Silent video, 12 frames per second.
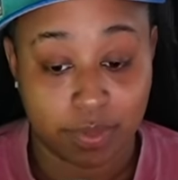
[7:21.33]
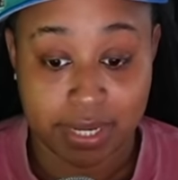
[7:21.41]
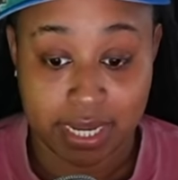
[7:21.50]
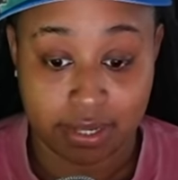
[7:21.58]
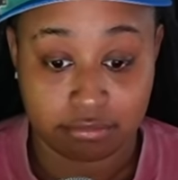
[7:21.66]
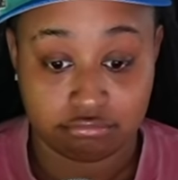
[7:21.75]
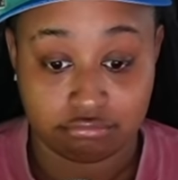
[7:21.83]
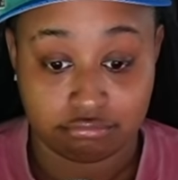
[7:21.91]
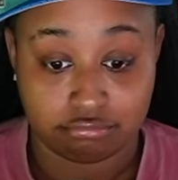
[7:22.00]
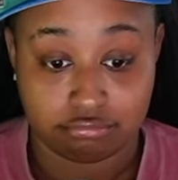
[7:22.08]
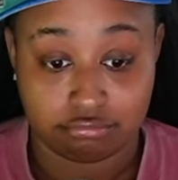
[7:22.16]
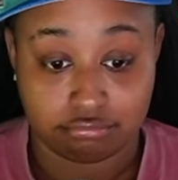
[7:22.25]
man.
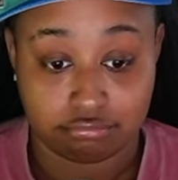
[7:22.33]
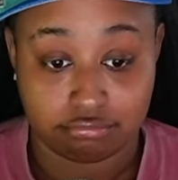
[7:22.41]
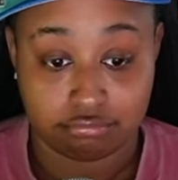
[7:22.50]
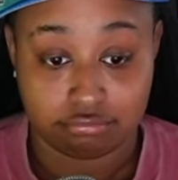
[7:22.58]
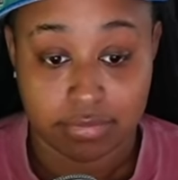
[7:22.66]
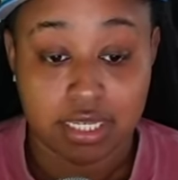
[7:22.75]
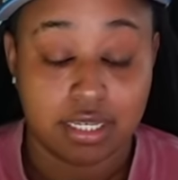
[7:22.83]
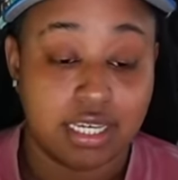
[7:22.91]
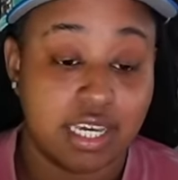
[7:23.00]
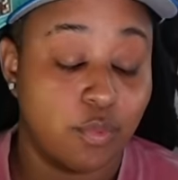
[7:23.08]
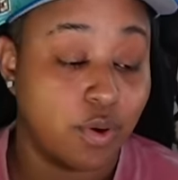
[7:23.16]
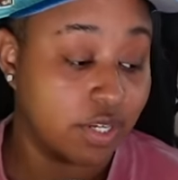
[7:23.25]

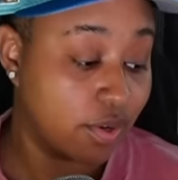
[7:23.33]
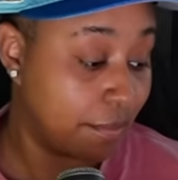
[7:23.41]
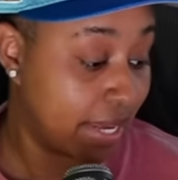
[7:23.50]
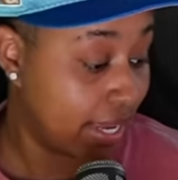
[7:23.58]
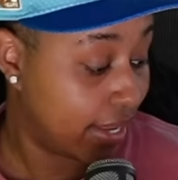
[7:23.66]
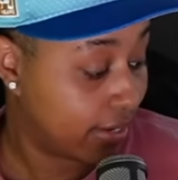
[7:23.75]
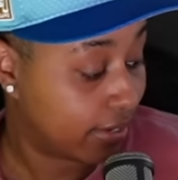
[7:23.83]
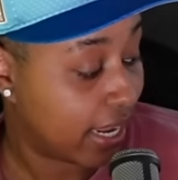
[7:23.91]
It wasn't no man.